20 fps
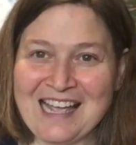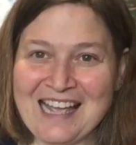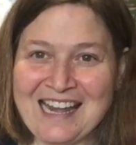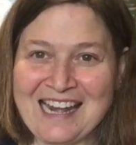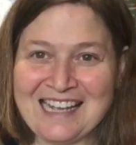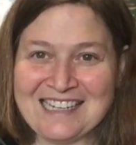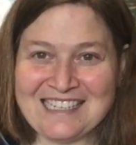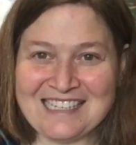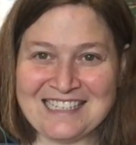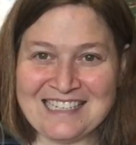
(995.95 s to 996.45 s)
And
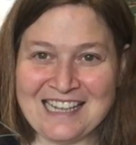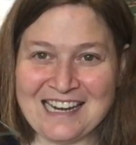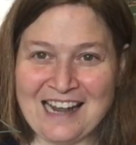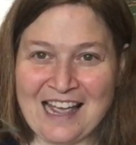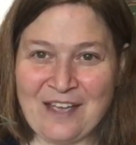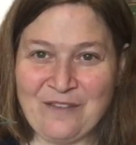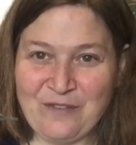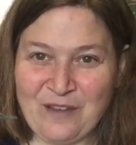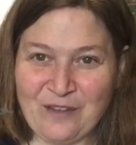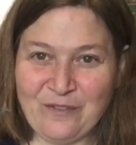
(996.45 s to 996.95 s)
as I said,
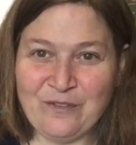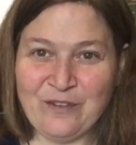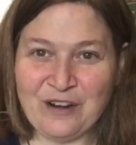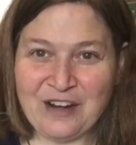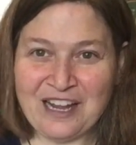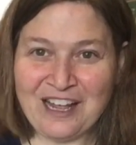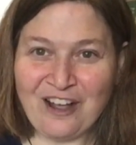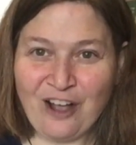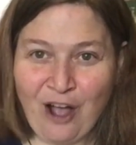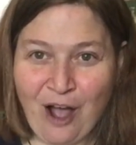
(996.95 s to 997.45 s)
I felt
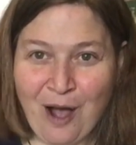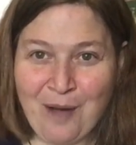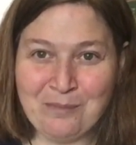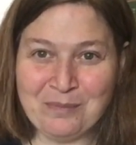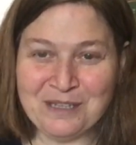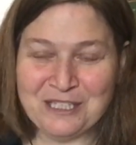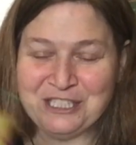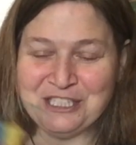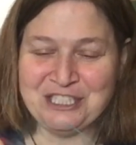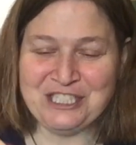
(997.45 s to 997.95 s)
very
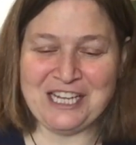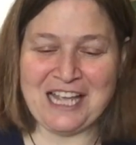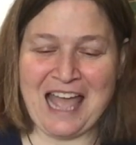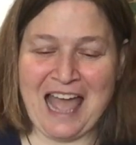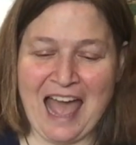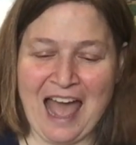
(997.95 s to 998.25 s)
accomplished